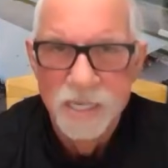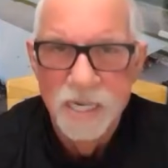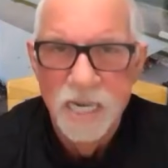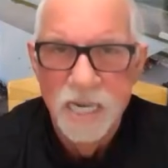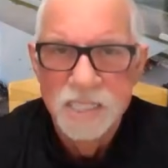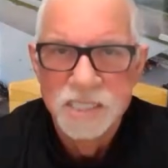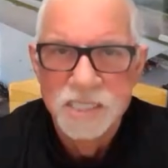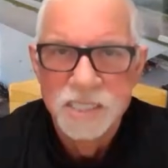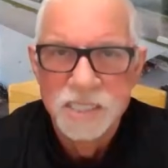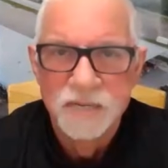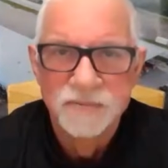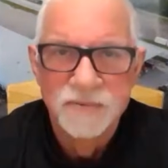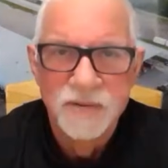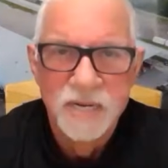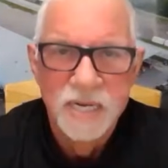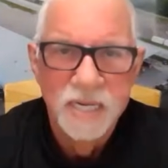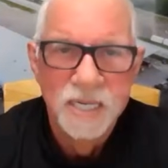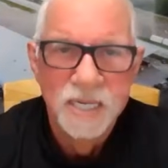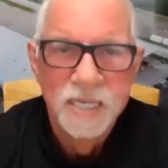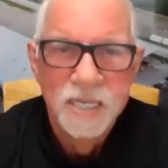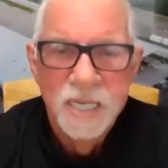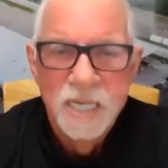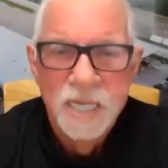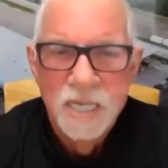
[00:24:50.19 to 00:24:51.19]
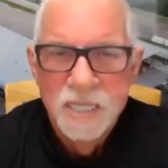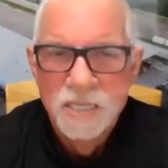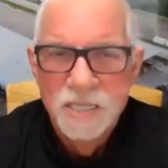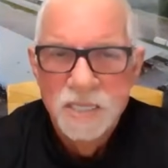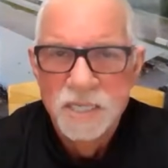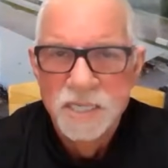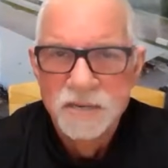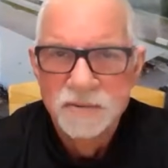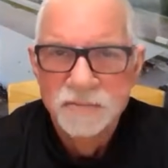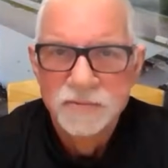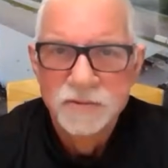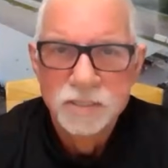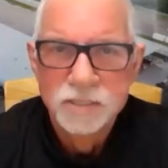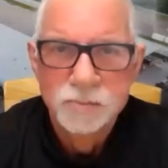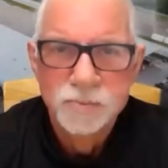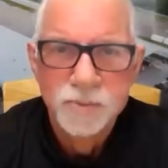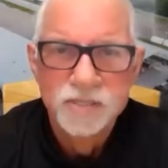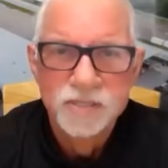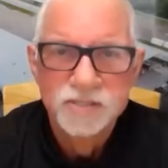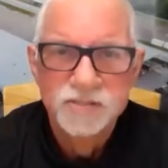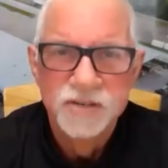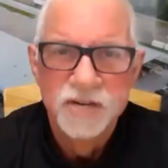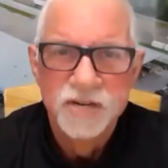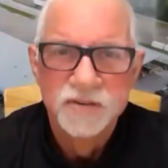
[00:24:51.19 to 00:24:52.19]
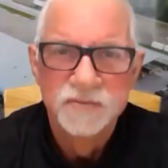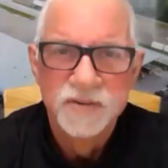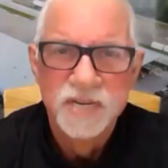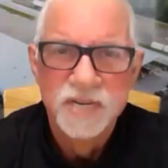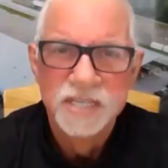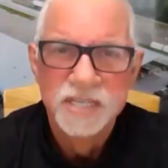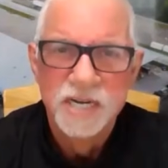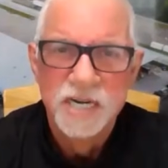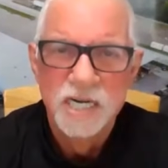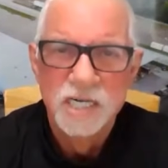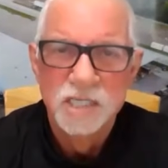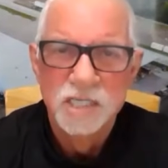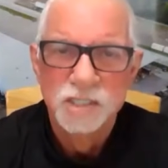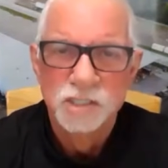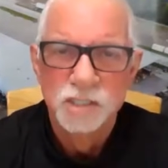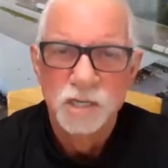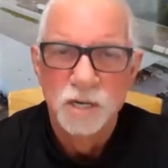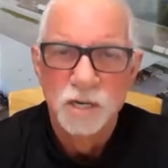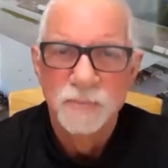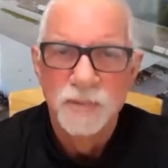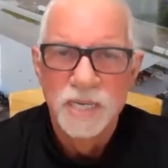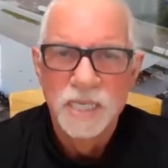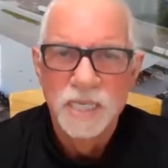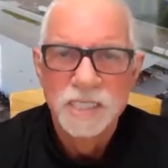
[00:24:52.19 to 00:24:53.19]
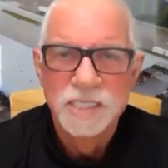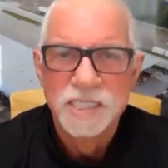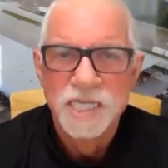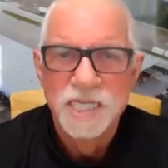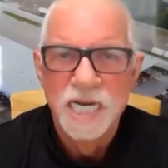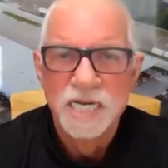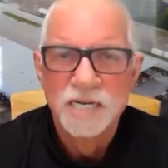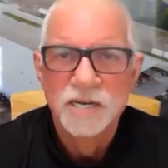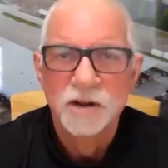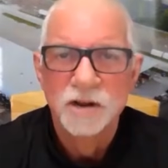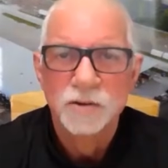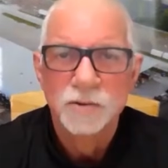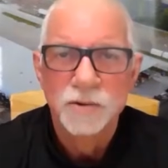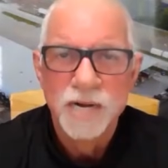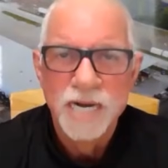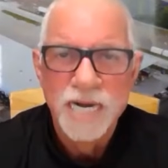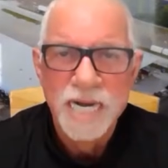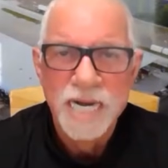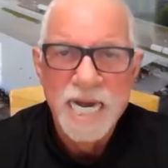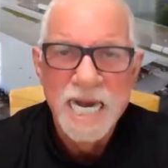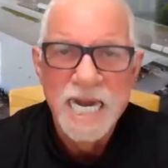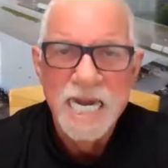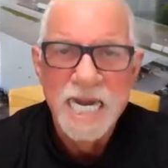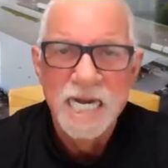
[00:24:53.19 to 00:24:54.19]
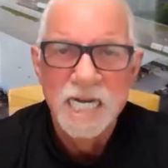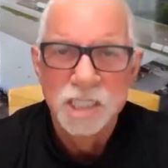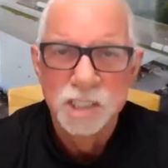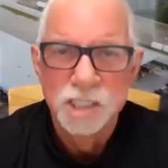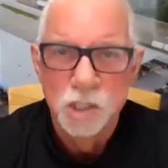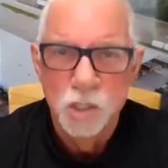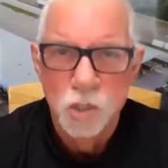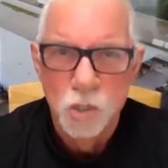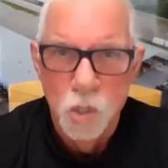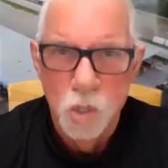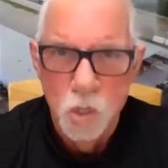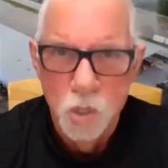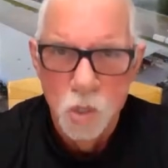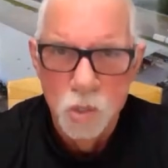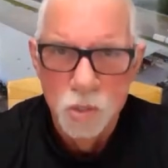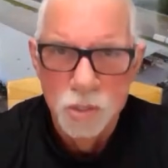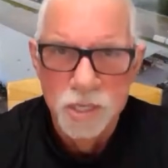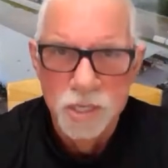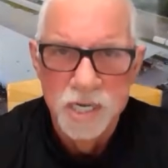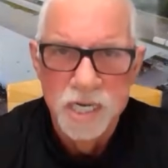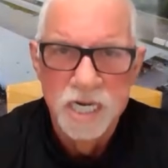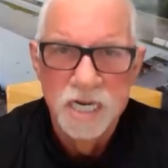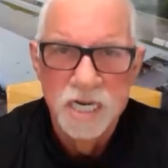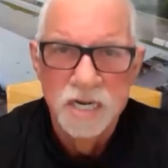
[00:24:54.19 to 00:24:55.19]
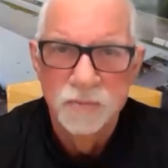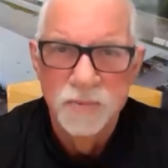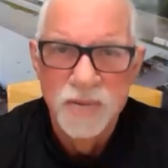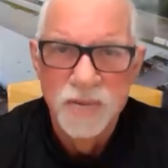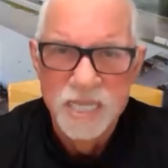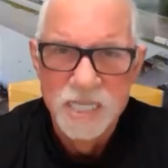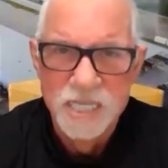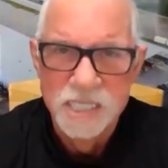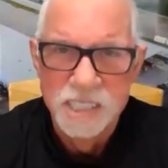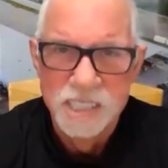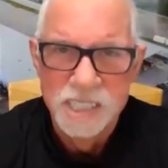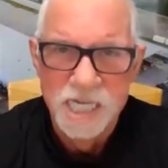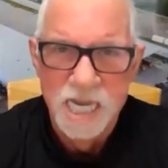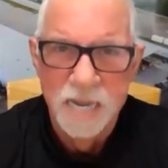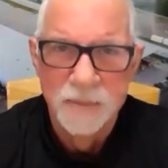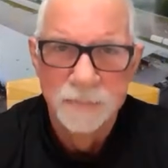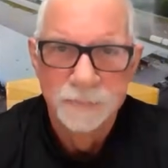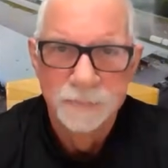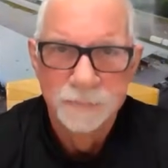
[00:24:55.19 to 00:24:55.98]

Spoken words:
I say, well, the difference between winter and summer is that the rain is colder in the wintertime.